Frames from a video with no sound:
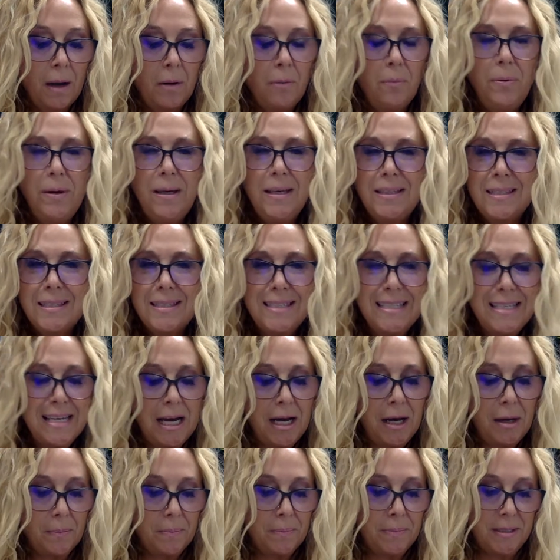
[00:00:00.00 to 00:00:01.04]
We
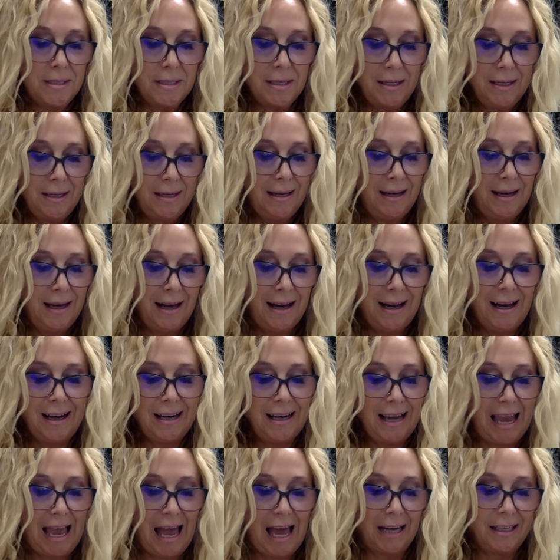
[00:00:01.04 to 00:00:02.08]
snubbed
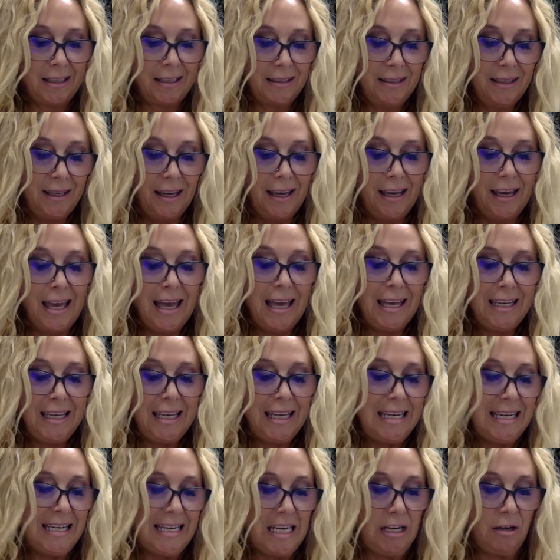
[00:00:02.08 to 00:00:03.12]
high-hatted,
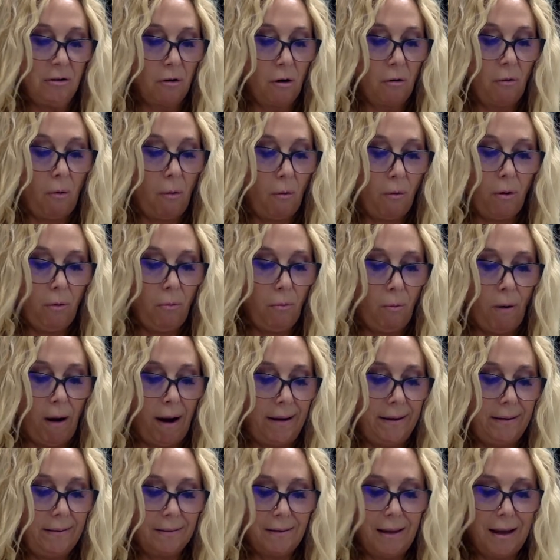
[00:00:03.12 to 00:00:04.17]
any Negro or
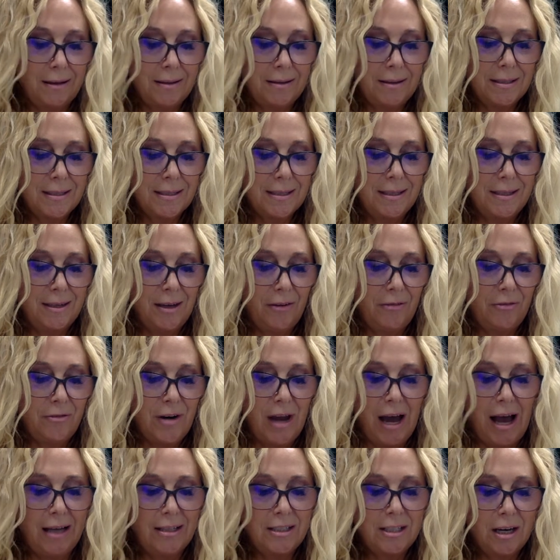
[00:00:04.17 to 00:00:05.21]
white, luckless enough
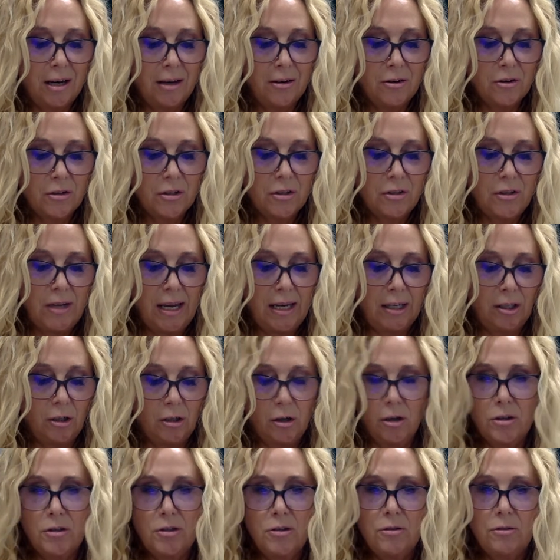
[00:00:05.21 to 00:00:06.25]
not to understand
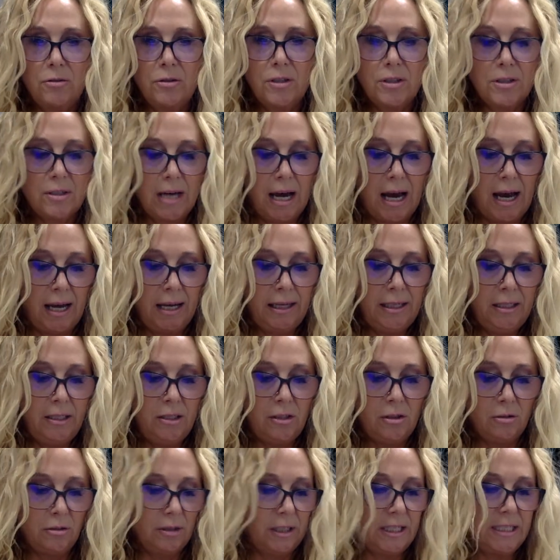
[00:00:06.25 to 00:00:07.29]
Gertrude Stein,
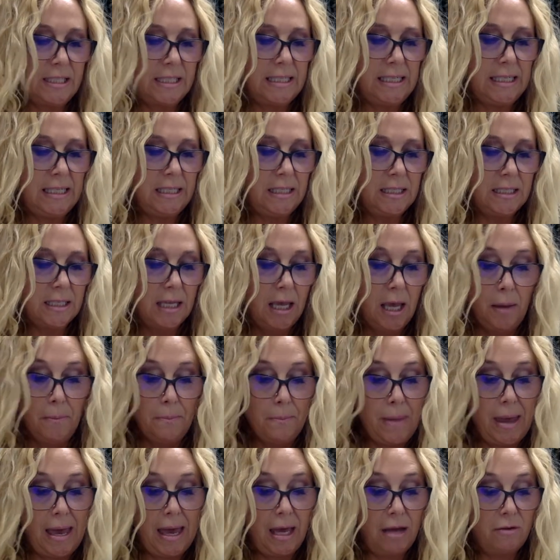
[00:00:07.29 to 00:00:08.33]
Ulysses,
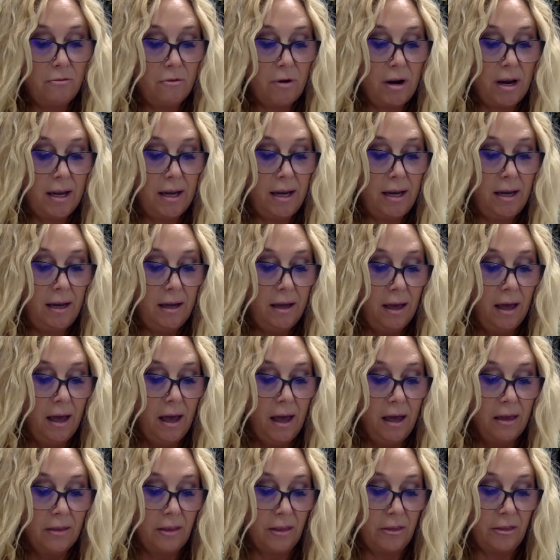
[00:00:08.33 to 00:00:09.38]
Man Ray,
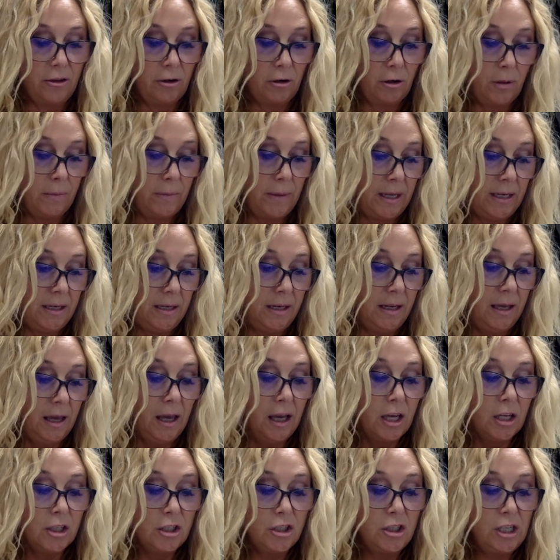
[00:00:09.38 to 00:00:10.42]
the Thurman,
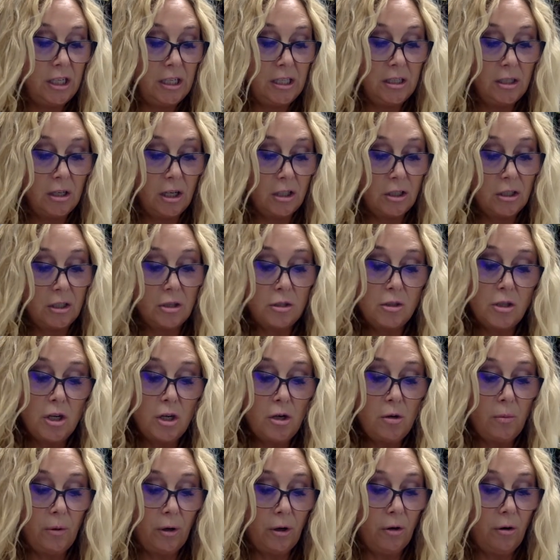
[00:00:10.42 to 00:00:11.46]
Jean
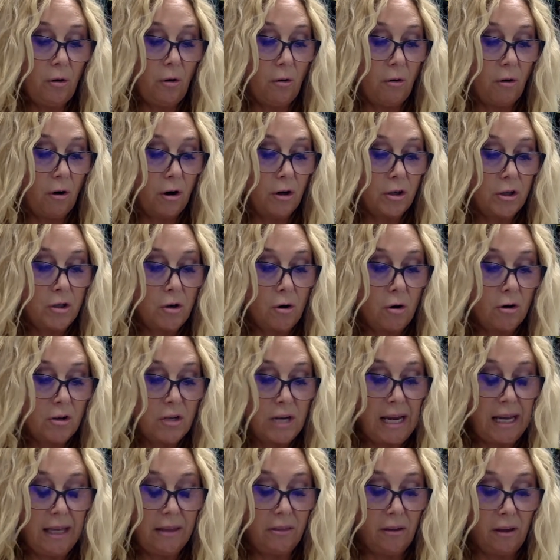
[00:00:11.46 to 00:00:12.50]
Toomer, or George
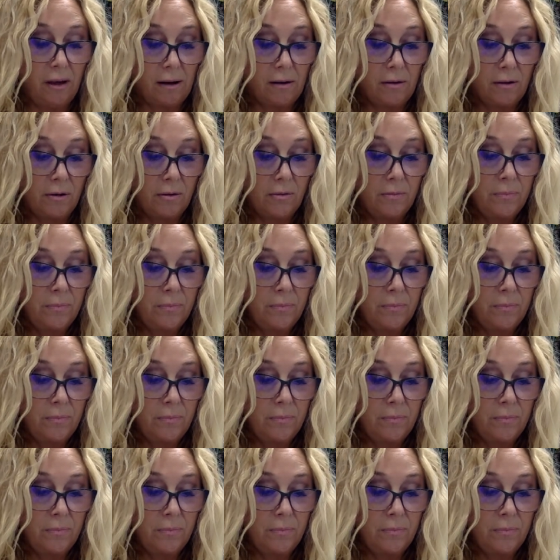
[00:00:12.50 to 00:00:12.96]
Anvil.